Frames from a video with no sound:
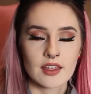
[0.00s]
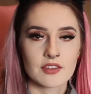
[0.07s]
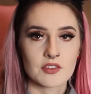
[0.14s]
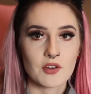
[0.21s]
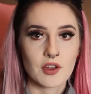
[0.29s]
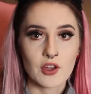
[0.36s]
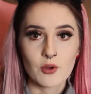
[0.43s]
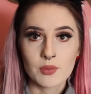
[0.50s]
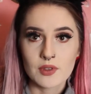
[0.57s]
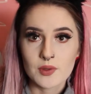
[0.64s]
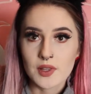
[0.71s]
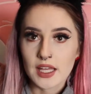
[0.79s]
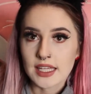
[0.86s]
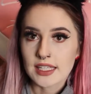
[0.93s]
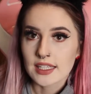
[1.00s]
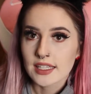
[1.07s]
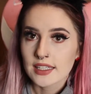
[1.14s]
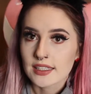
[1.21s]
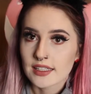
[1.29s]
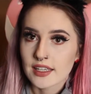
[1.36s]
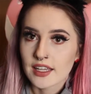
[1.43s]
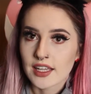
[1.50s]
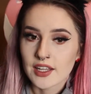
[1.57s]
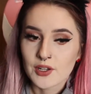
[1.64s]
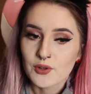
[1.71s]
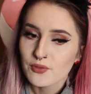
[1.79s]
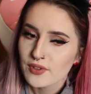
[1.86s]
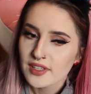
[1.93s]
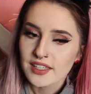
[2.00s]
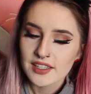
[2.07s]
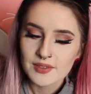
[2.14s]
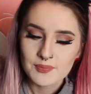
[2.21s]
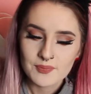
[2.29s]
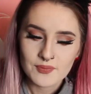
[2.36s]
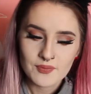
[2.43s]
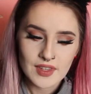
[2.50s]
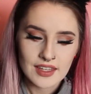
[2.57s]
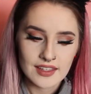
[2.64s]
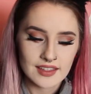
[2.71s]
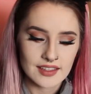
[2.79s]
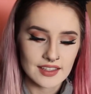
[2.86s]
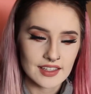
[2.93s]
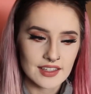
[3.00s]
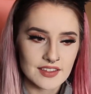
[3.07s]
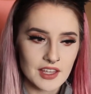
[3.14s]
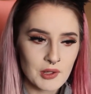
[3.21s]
So I hope you like it and hopefully it's